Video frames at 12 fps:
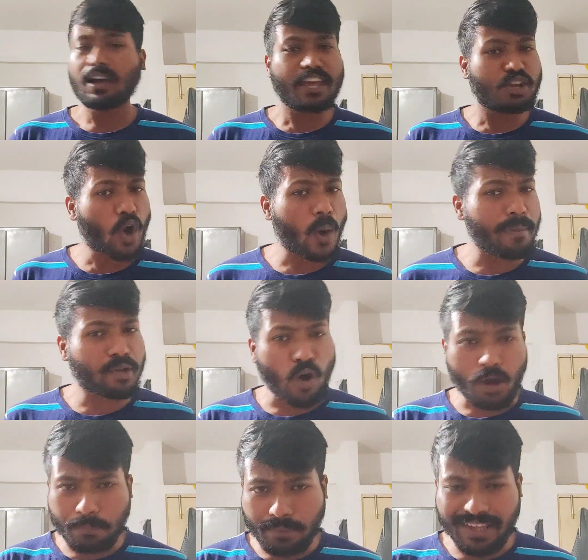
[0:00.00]
economic
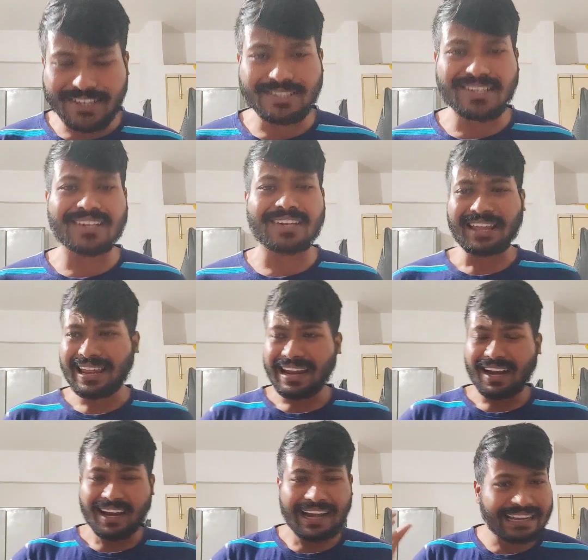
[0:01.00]
cooperation,
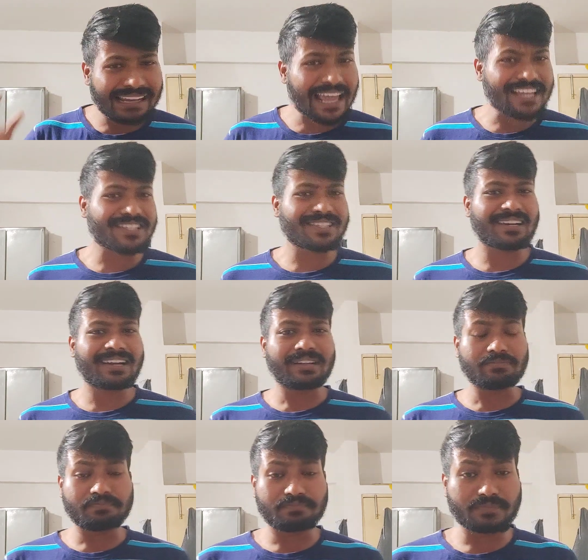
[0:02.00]
international
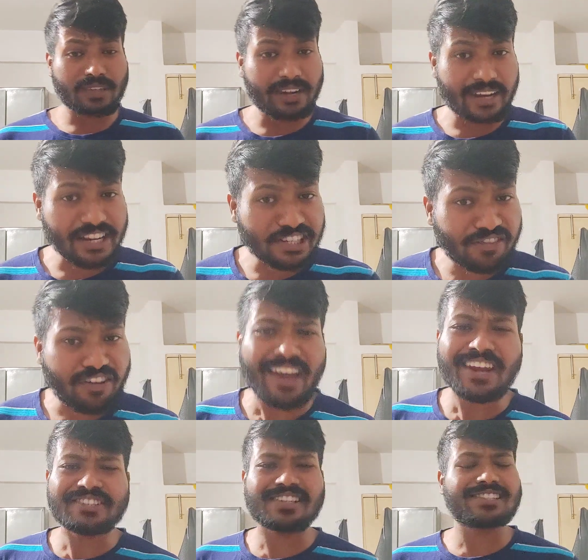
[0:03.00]

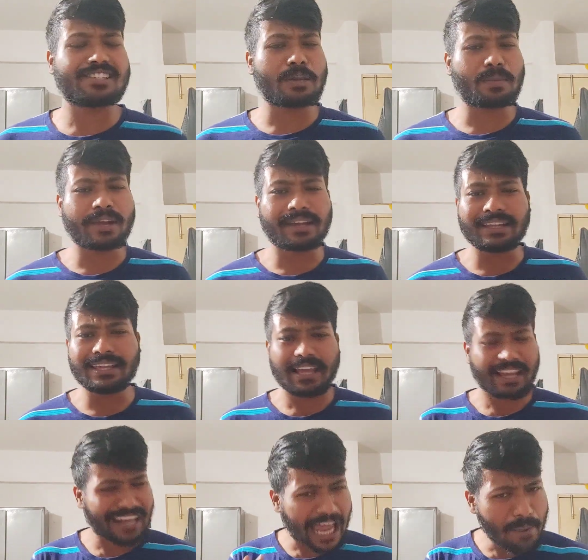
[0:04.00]
financial
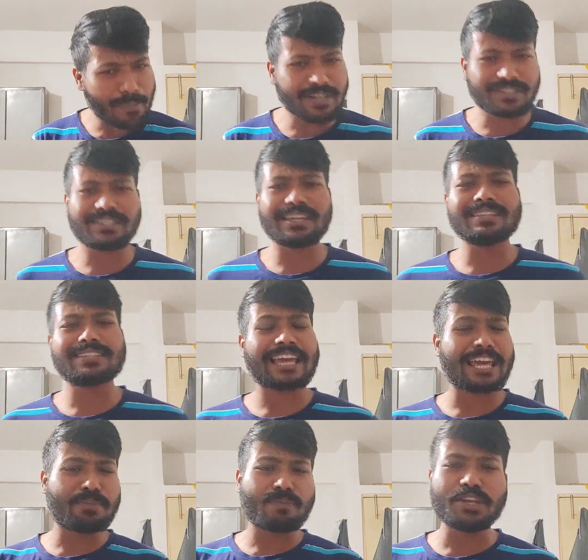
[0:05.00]
stability, climate change
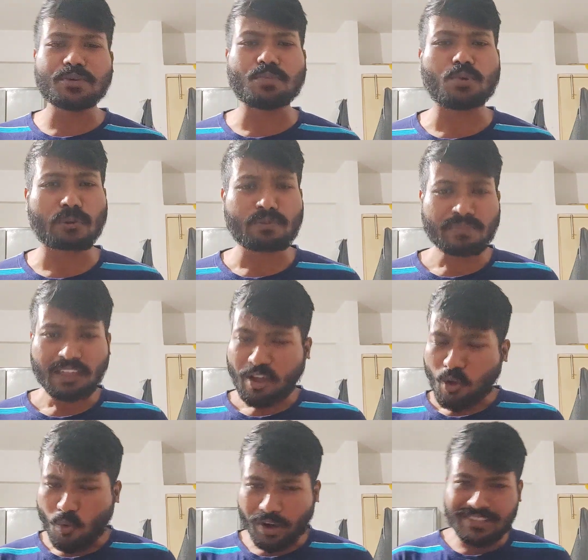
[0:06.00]
and many more.
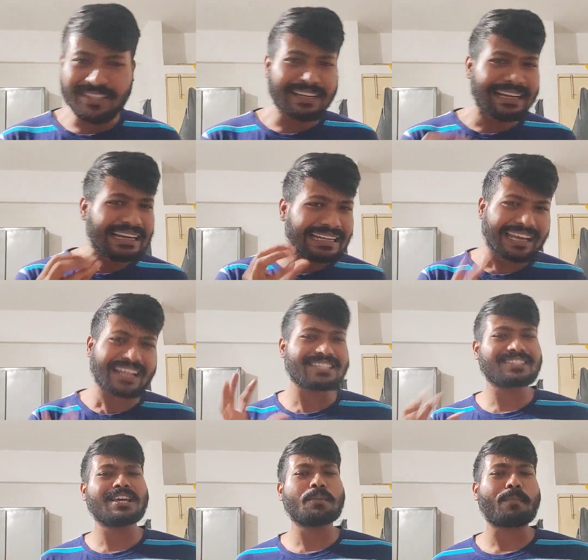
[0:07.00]
What is an
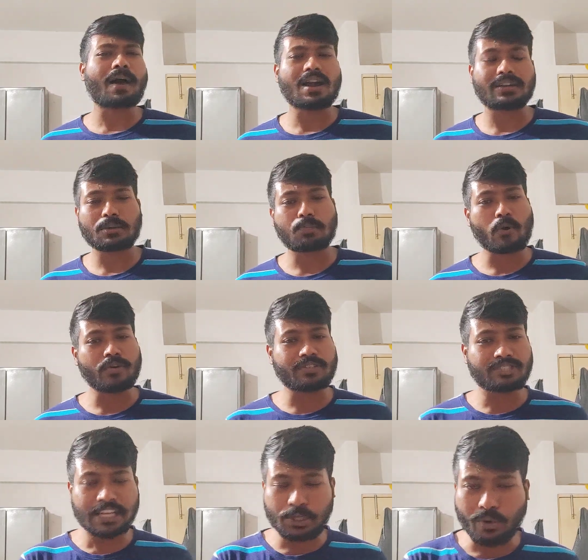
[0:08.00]
interesting part
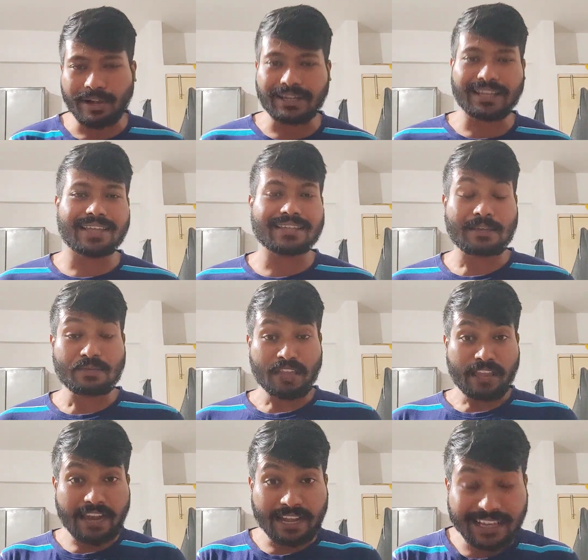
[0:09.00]
about G20 is
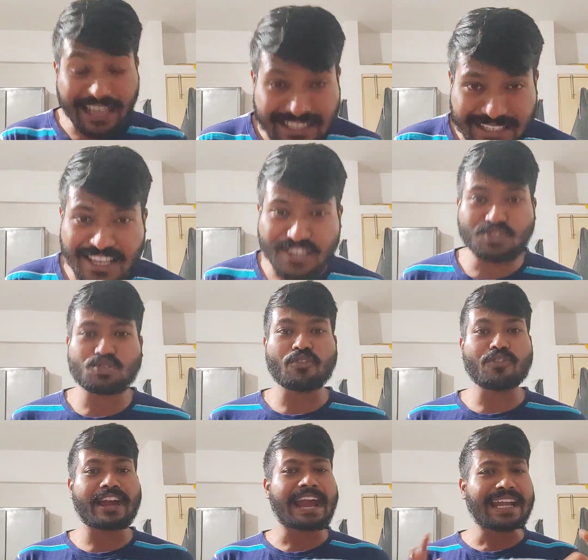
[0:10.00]
it consists
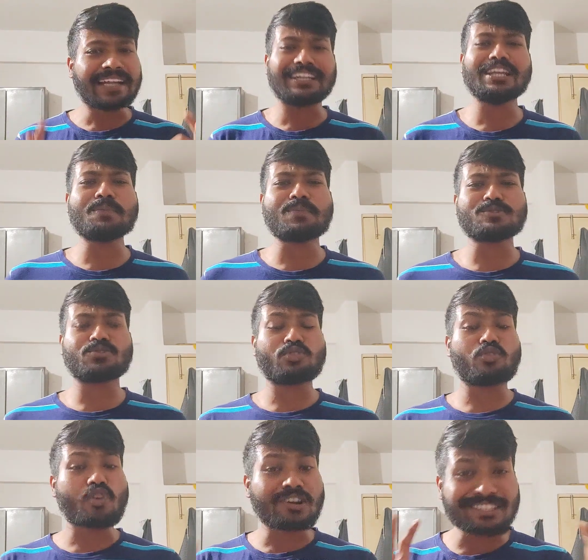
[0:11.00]
of 80% of
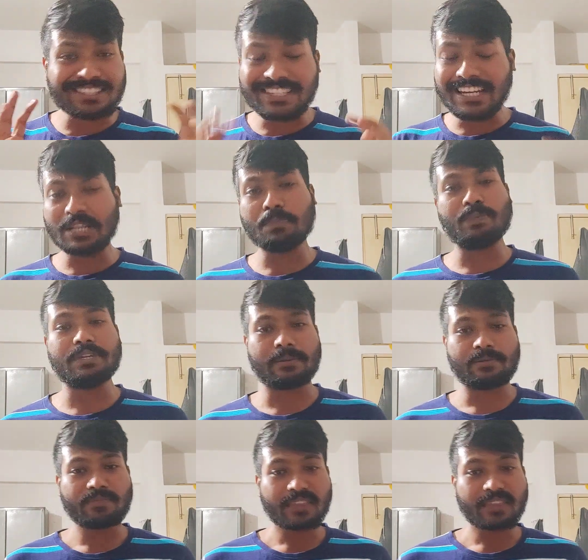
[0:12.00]
the world's GDP,